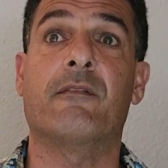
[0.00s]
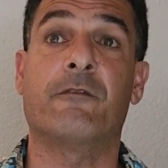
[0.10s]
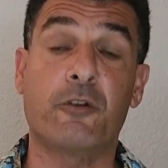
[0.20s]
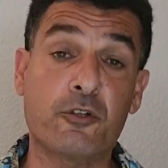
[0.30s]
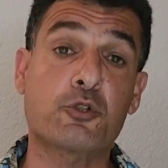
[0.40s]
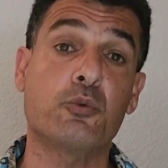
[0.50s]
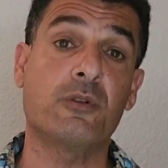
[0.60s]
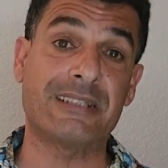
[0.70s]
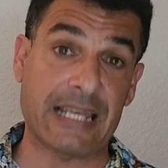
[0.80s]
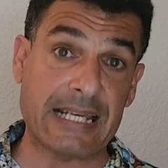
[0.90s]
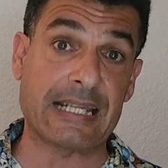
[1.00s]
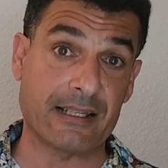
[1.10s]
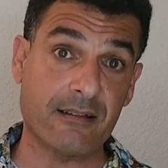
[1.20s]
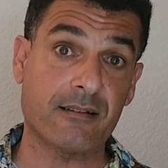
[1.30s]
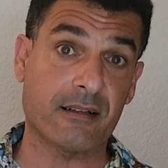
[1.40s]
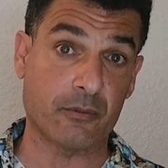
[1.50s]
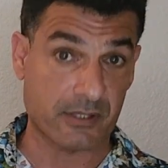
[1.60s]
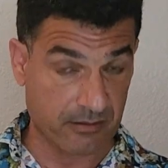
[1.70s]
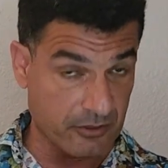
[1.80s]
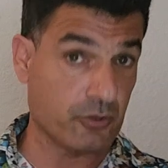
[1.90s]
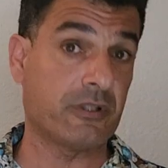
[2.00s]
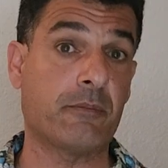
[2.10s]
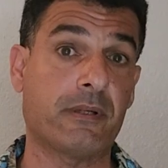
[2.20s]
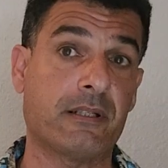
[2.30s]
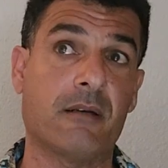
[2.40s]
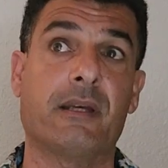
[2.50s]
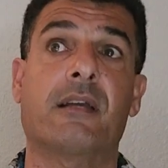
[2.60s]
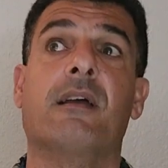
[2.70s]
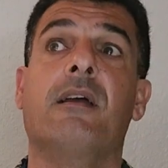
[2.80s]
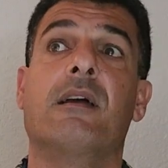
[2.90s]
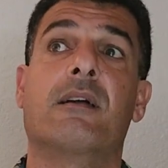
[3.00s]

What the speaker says: virtual dating. It was during the pandemic.